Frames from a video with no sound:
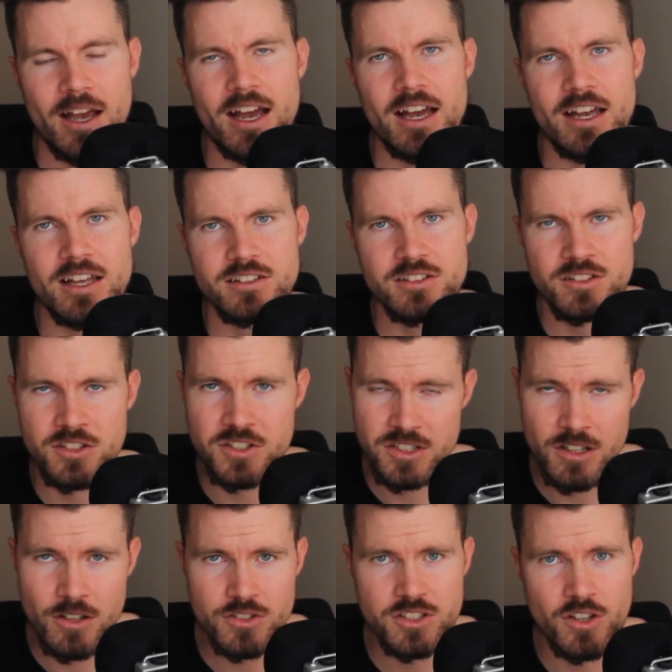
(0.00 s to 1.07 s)
And the
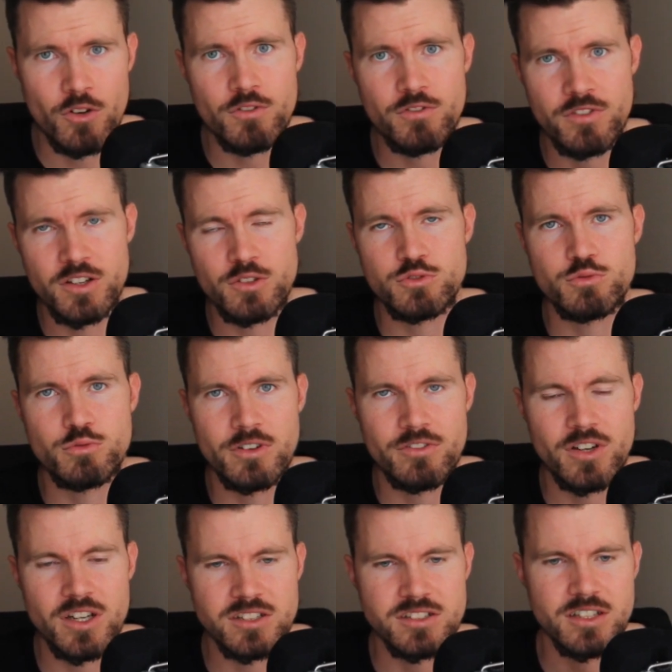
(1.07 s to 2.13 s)
slots are all filled
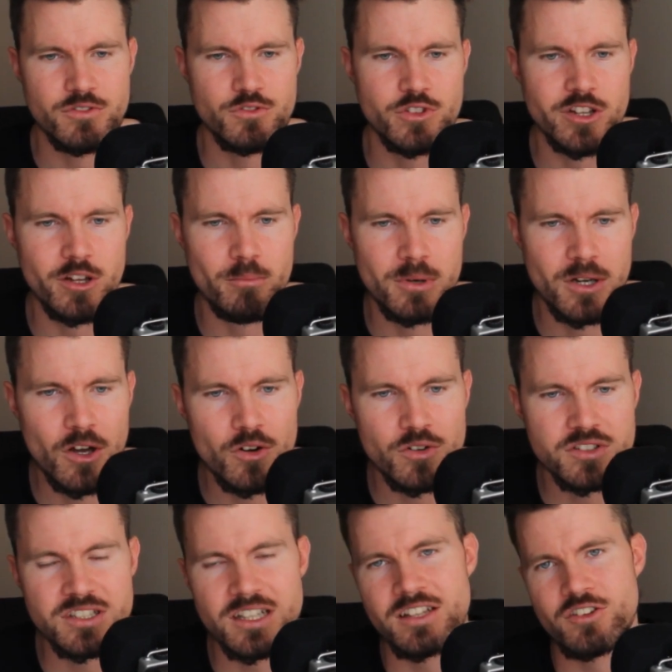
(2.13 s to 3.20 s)
with different
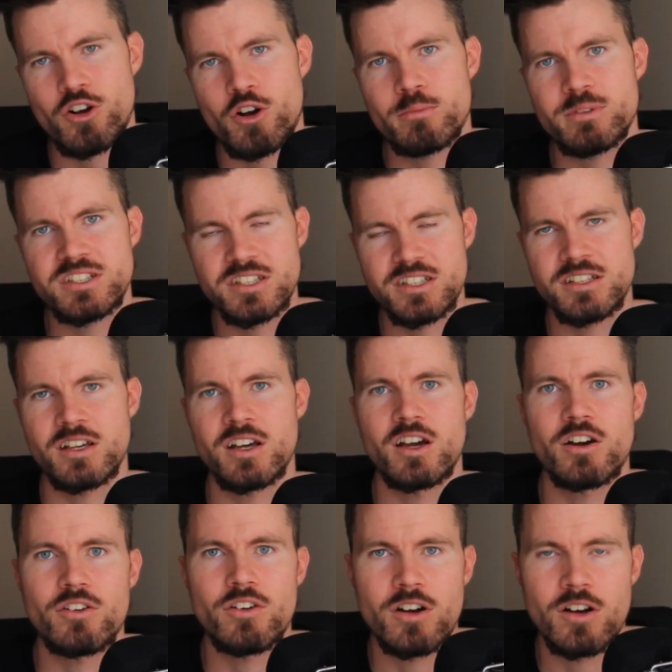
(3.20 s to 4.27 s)
blocks, and the committee
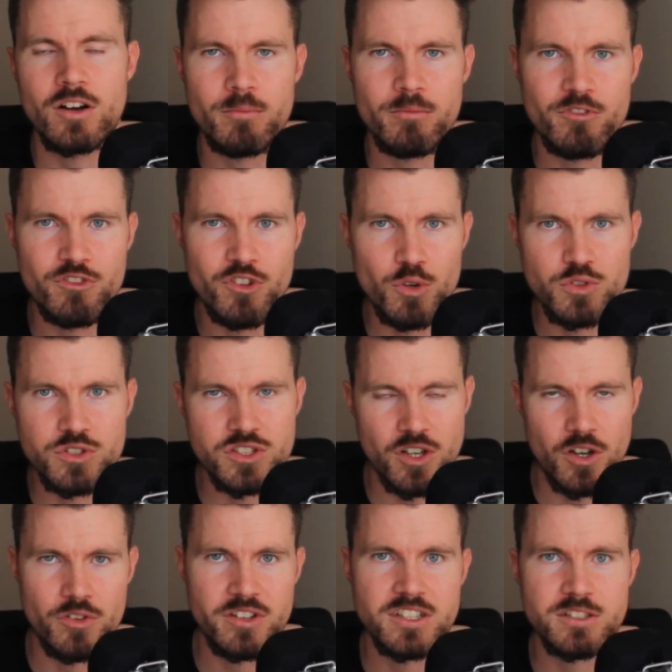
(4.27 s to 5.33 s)
votes
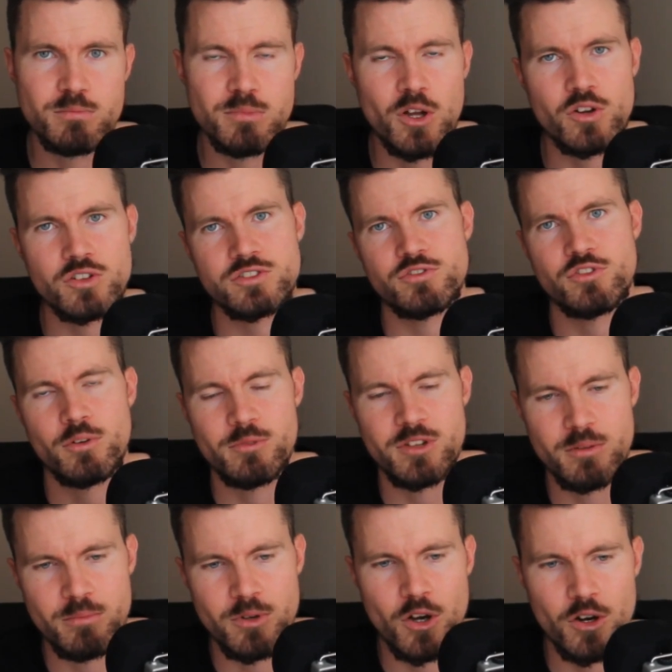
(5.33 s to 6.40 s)
on these blocks from
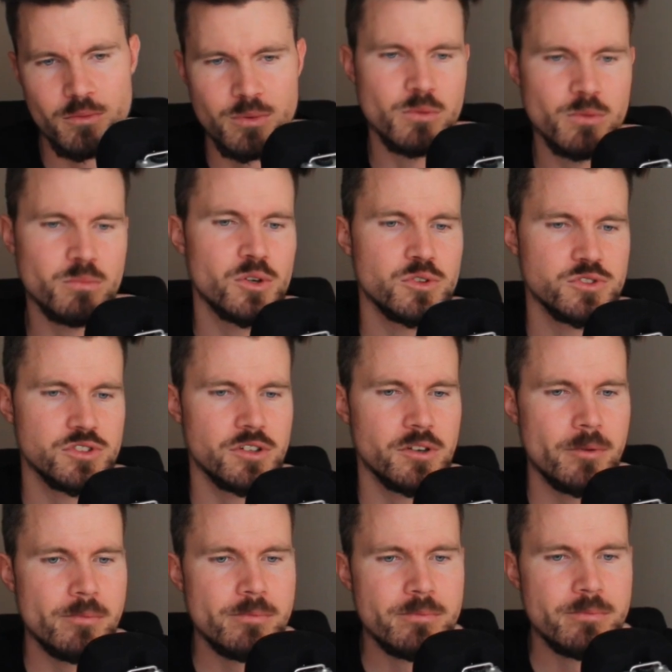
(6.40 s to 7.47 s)
the block proposer.